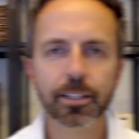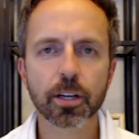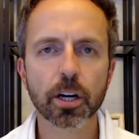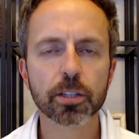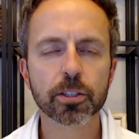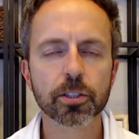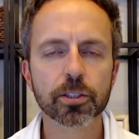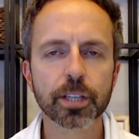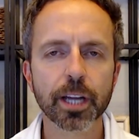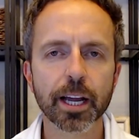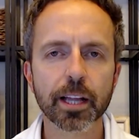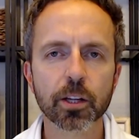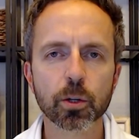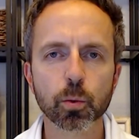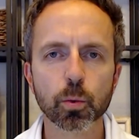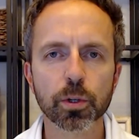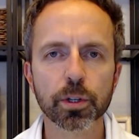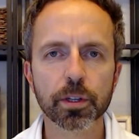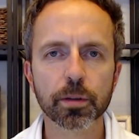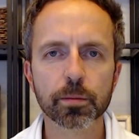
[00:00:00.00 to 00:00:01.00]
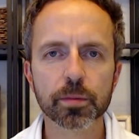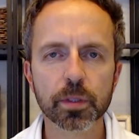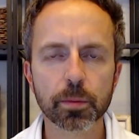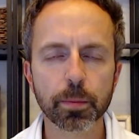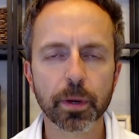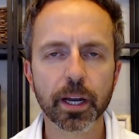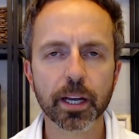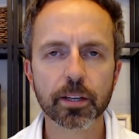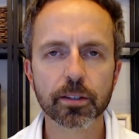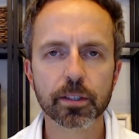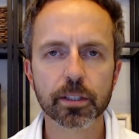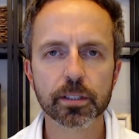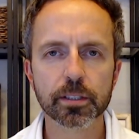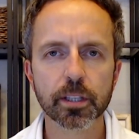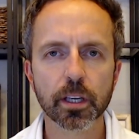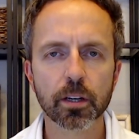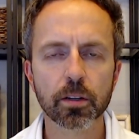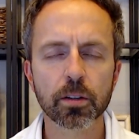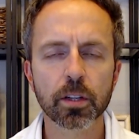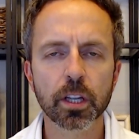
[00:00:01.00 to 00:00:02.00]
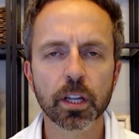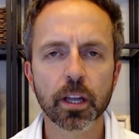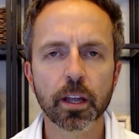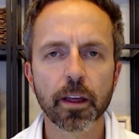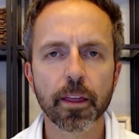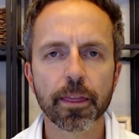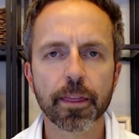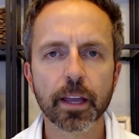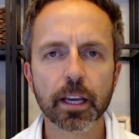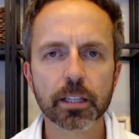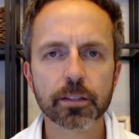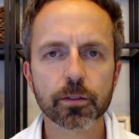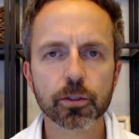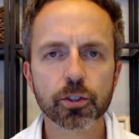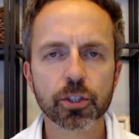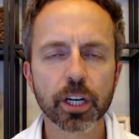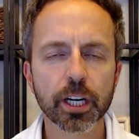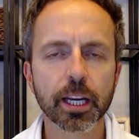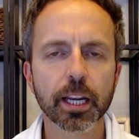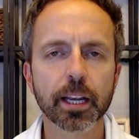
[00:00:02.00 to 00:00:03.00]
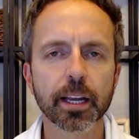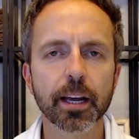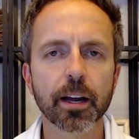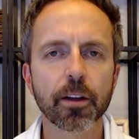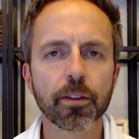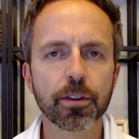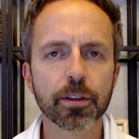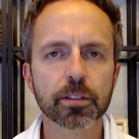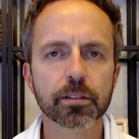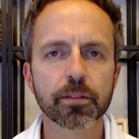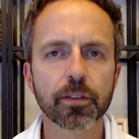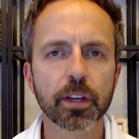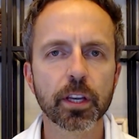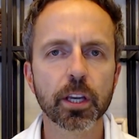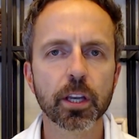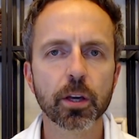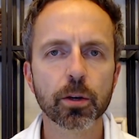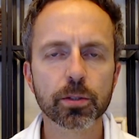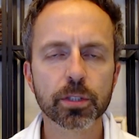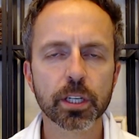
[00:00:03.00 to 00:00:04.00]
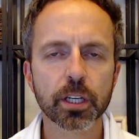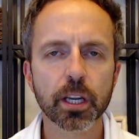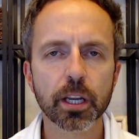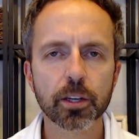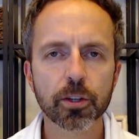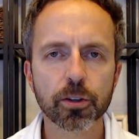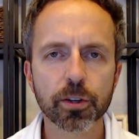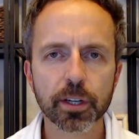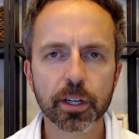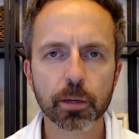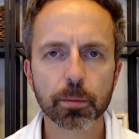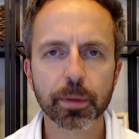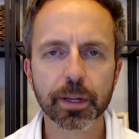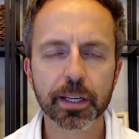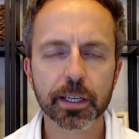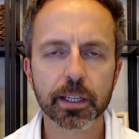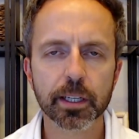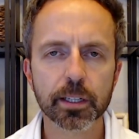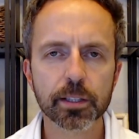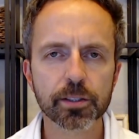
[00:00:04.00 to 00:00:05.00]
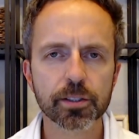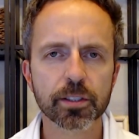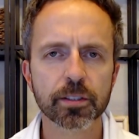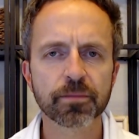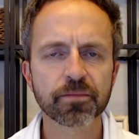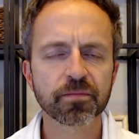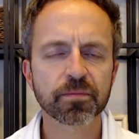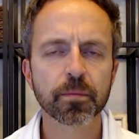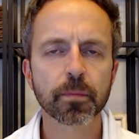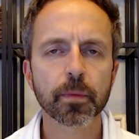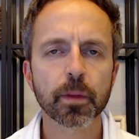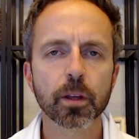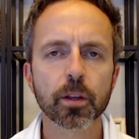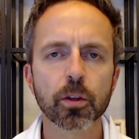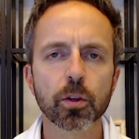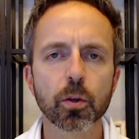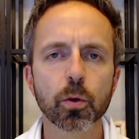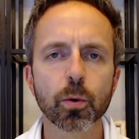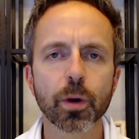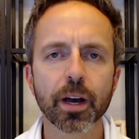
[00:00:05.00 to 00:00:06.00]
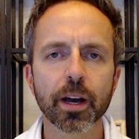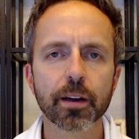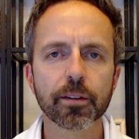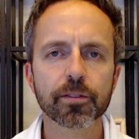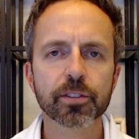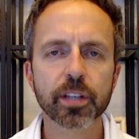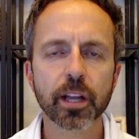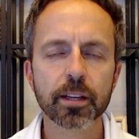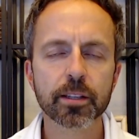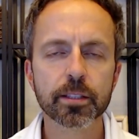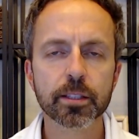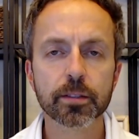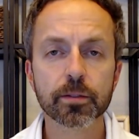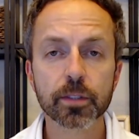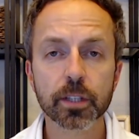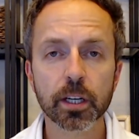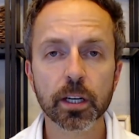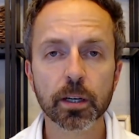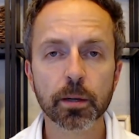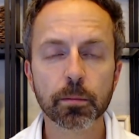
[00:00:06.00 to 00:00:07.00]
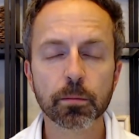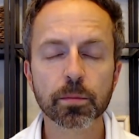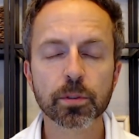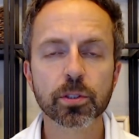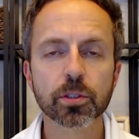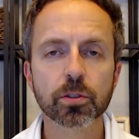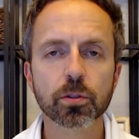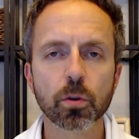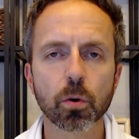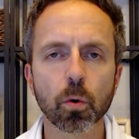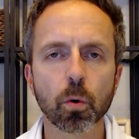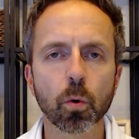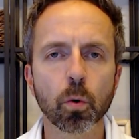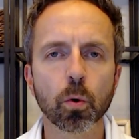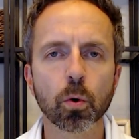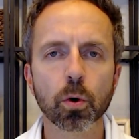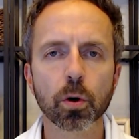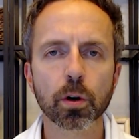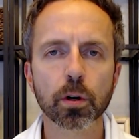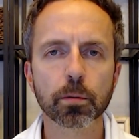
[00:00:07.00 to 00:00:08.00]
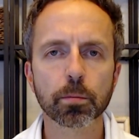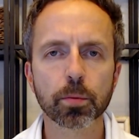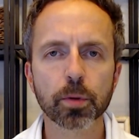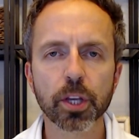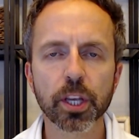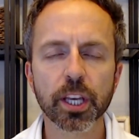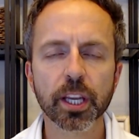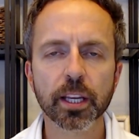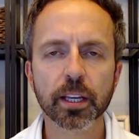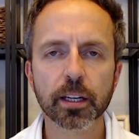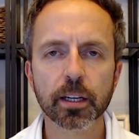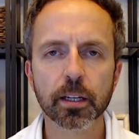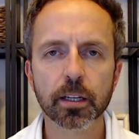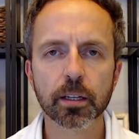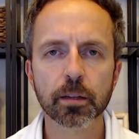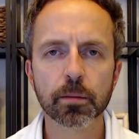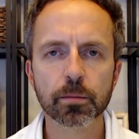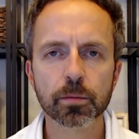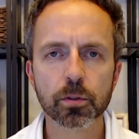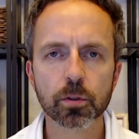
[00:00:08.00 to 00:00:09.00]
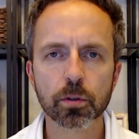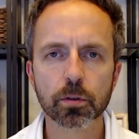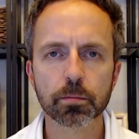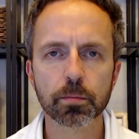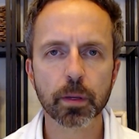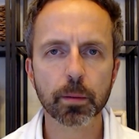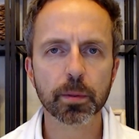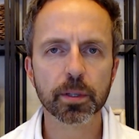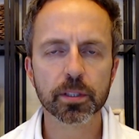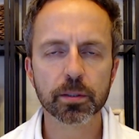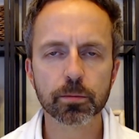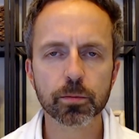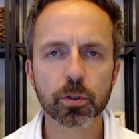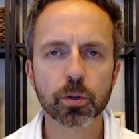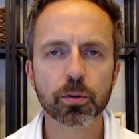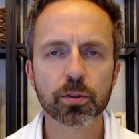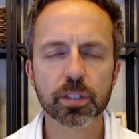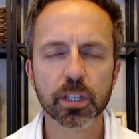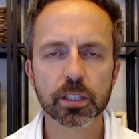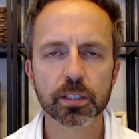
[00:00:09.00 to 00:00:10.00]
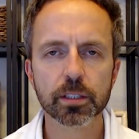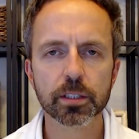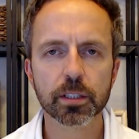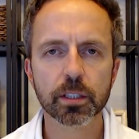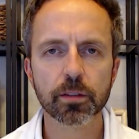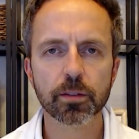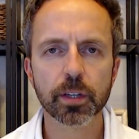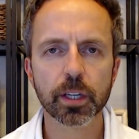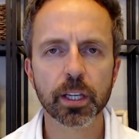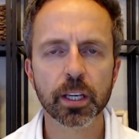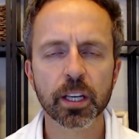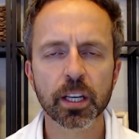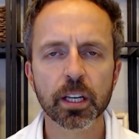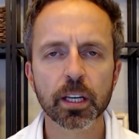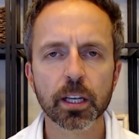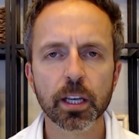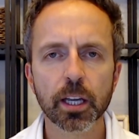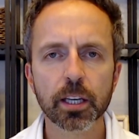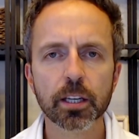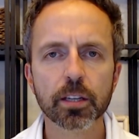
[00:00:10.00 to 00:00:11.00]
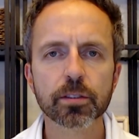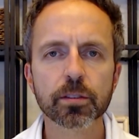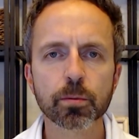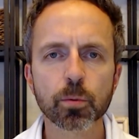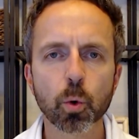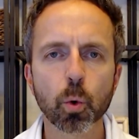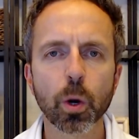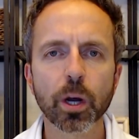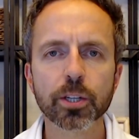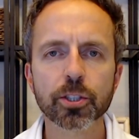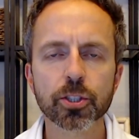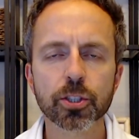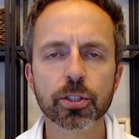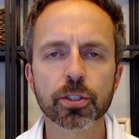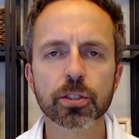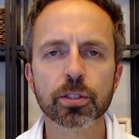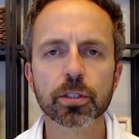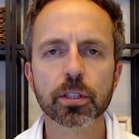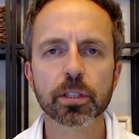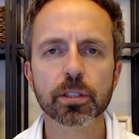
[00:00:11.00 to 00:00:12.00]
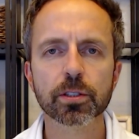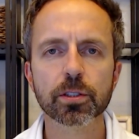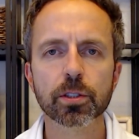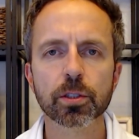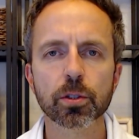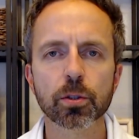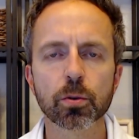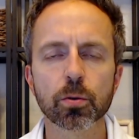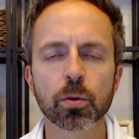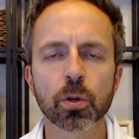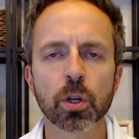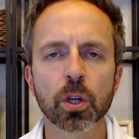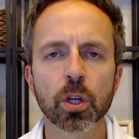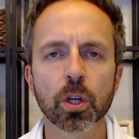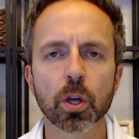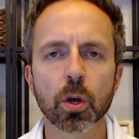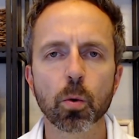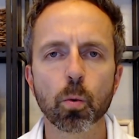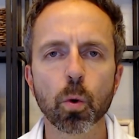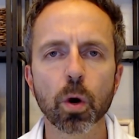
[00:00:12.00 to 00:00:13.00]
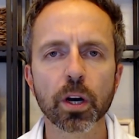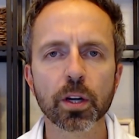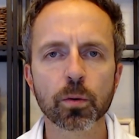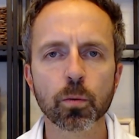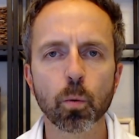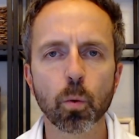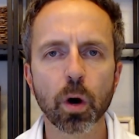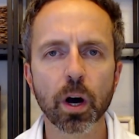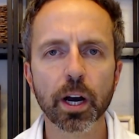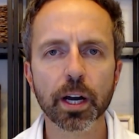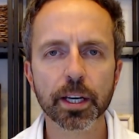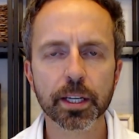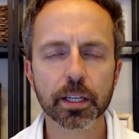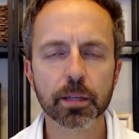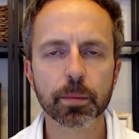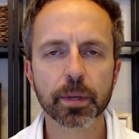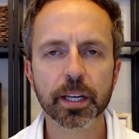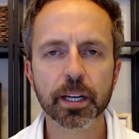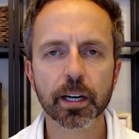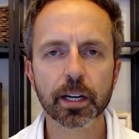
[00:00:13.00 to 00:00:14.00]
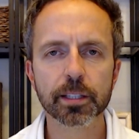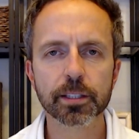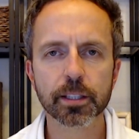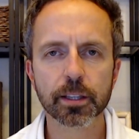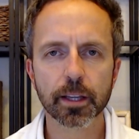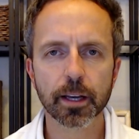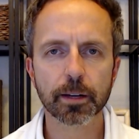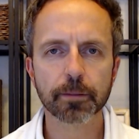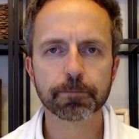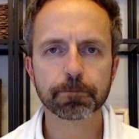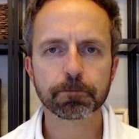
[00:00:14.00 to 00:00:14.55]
Dr. Tyler Williams at Pinecrest Dental. Thanks for checking out this video today. You're here because you have sensitive gums or bleeding gums or maybe some tooth sensitivity and just some questions as to what and why could be causing that.